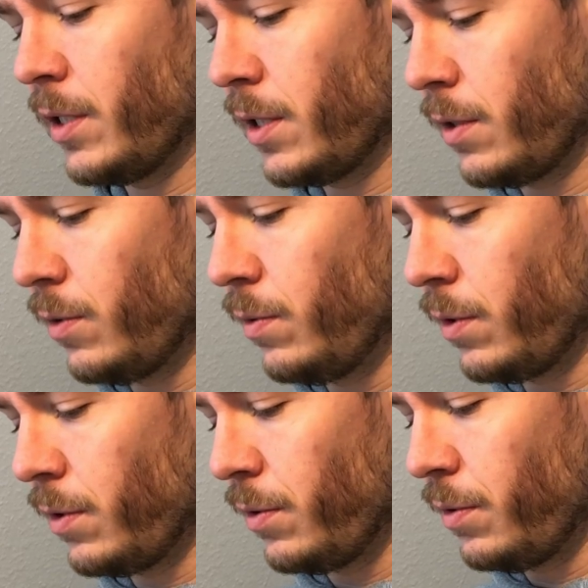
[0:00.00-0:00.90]
are adjacent to
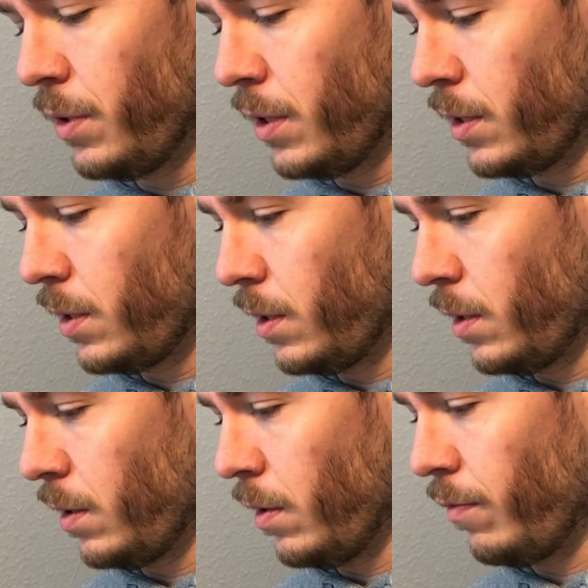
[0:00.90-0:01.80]
another unit
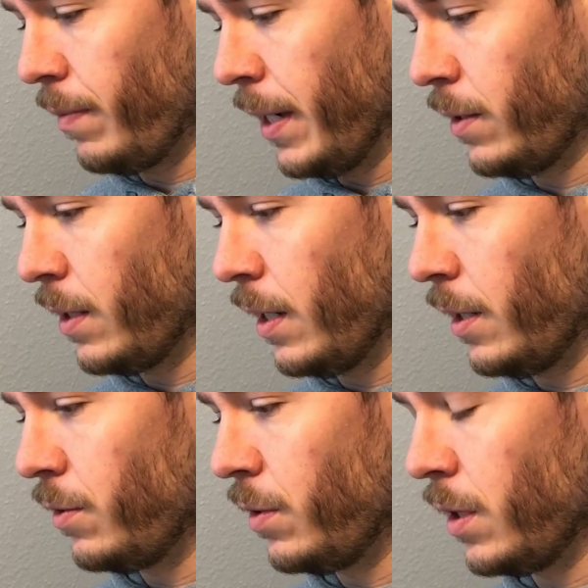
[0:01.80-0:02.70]
uh, of mine, an
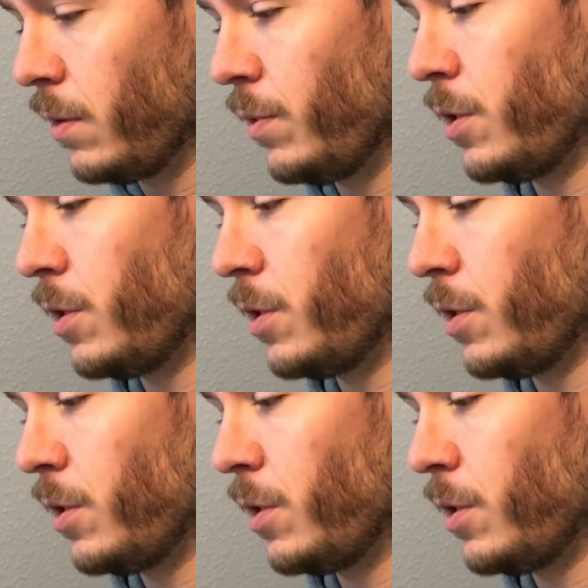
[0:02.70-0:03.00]
allied unit,